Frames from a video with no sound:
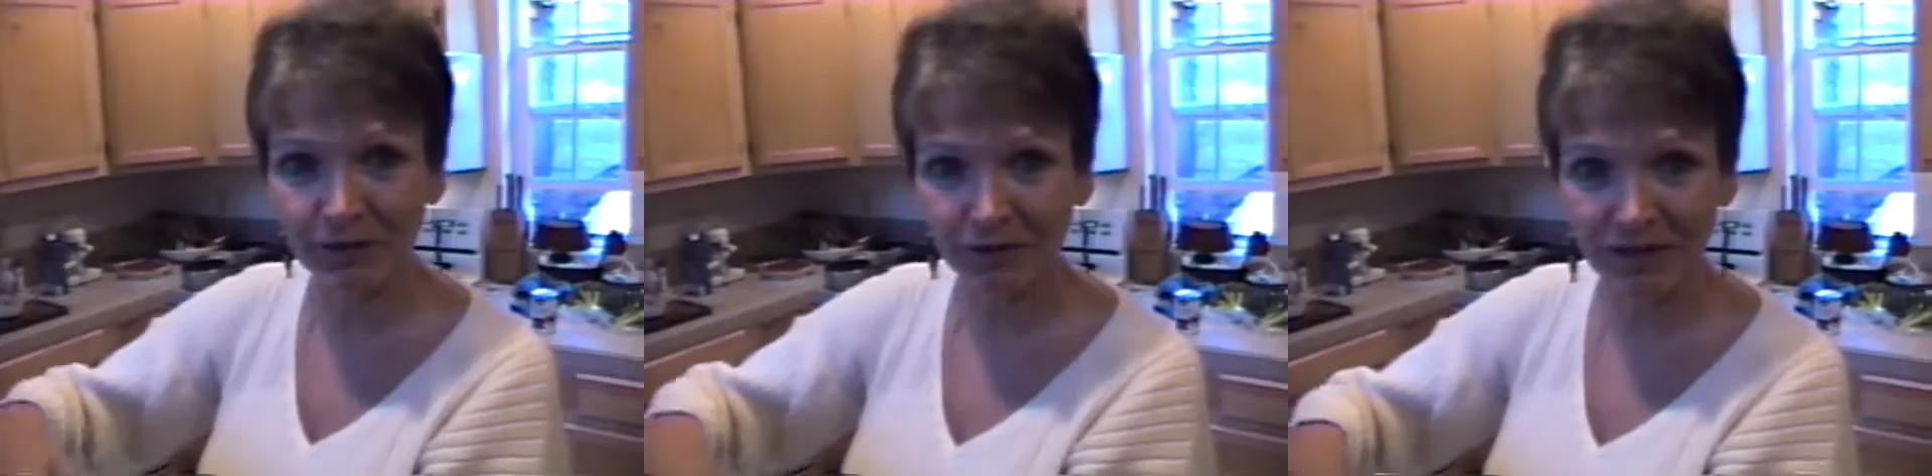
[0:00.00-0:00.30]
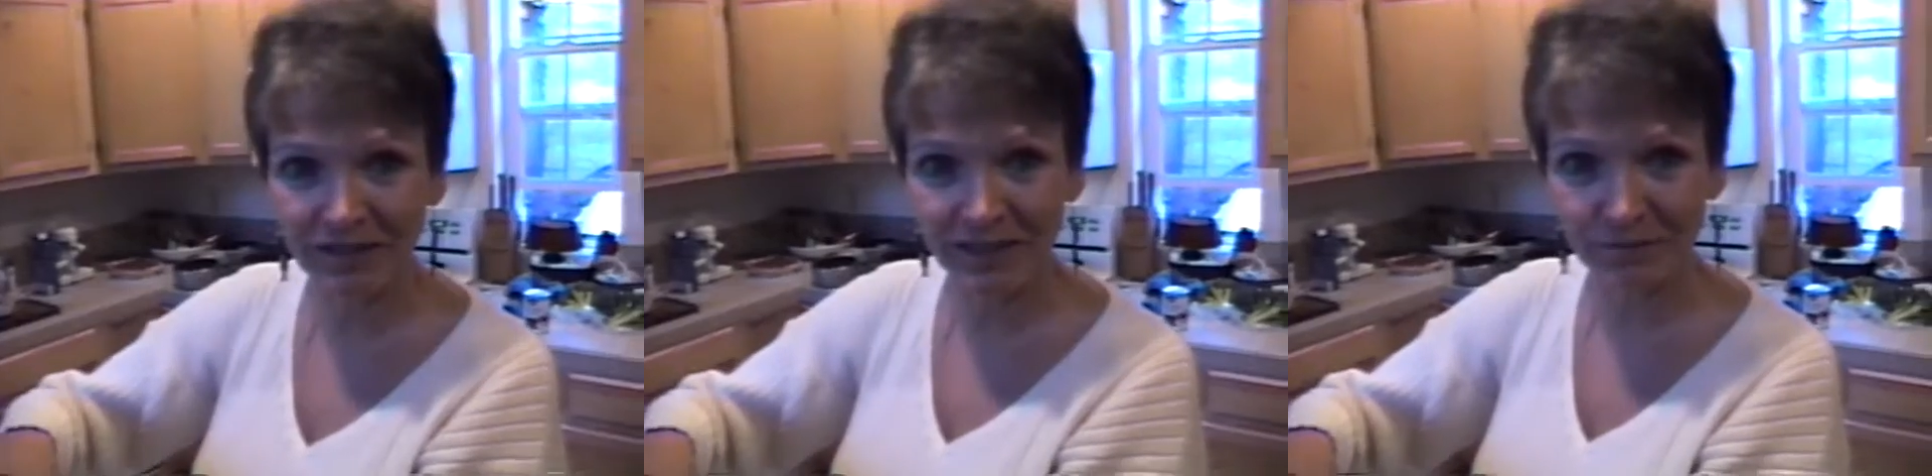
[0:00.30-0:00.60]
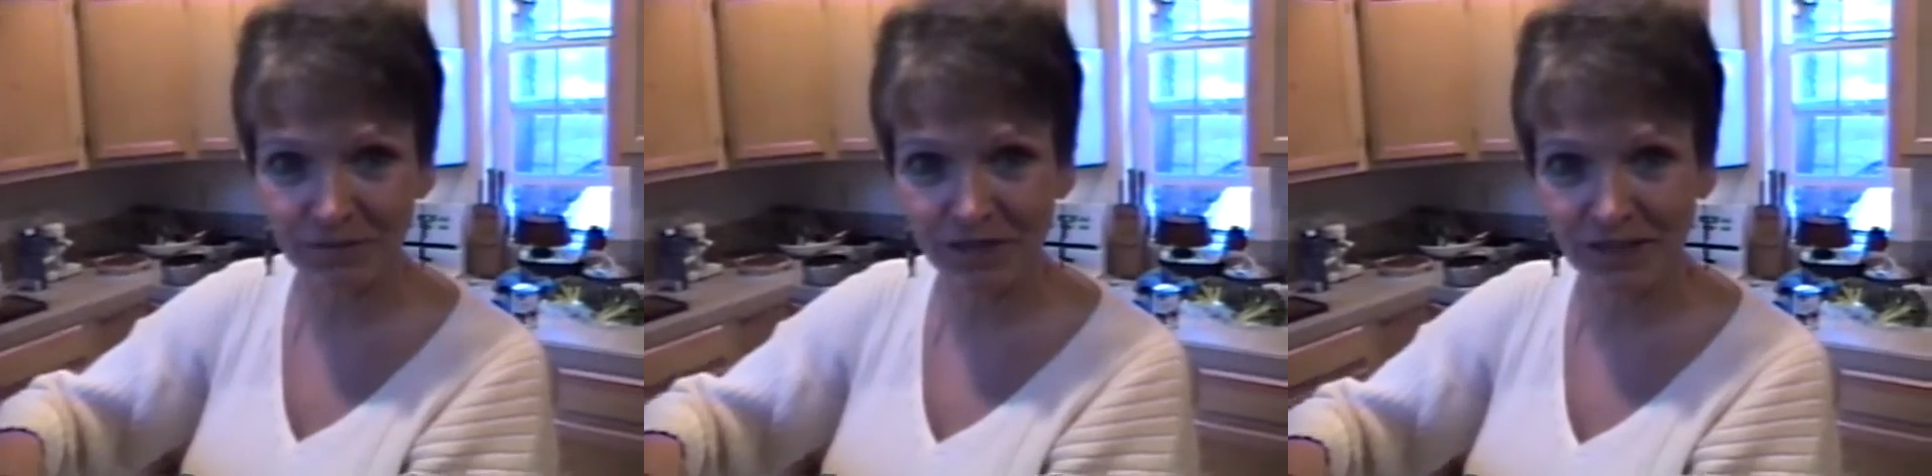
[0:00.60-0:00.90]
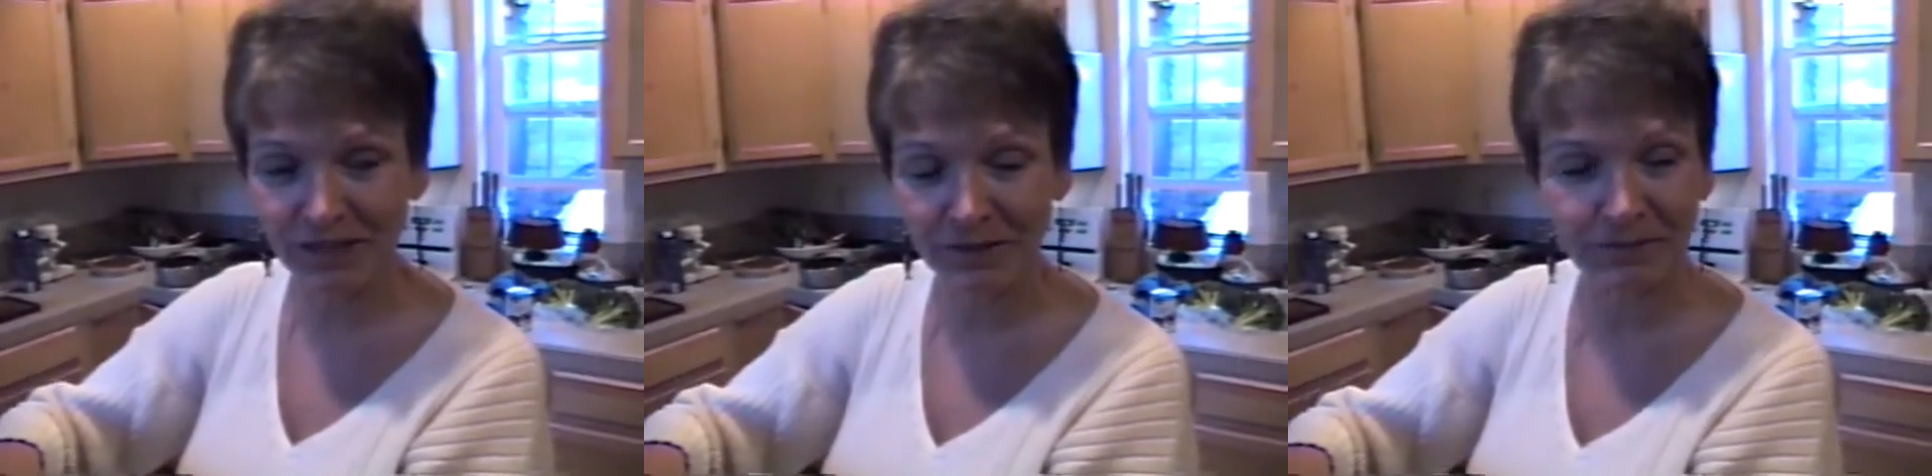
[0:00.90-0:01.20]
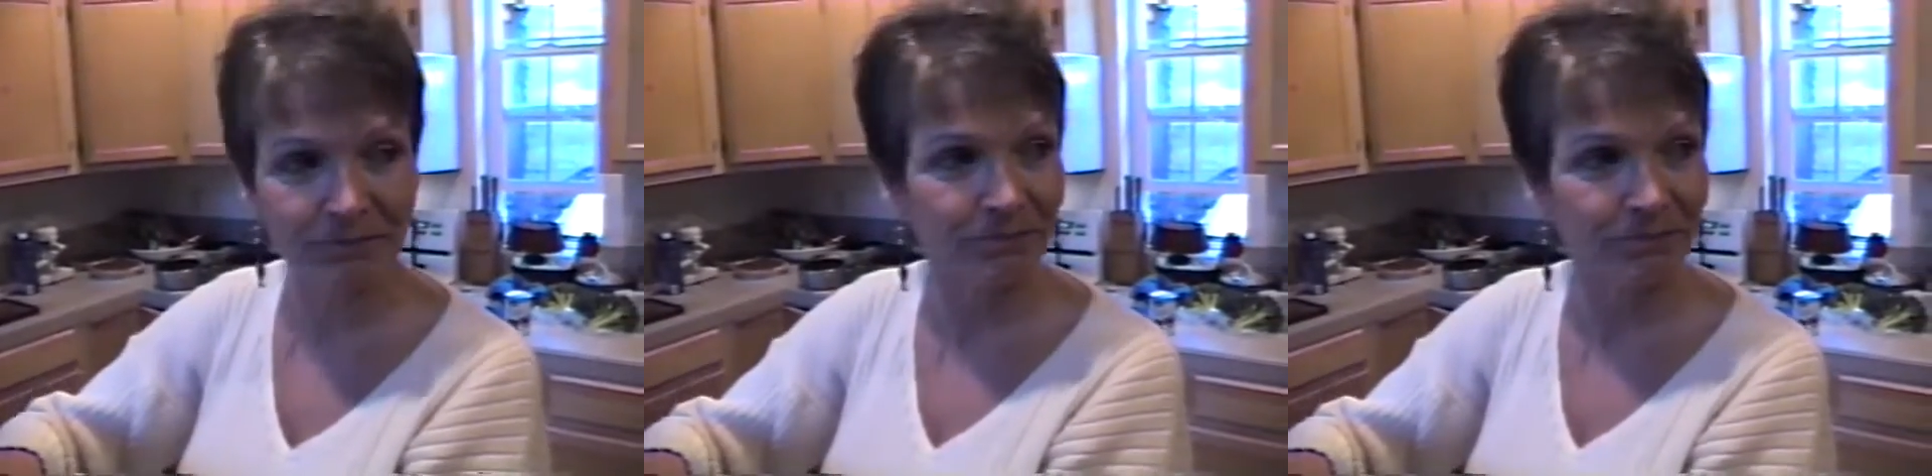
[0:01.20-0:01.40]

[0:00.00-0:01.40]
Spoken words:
We had a great time skiing.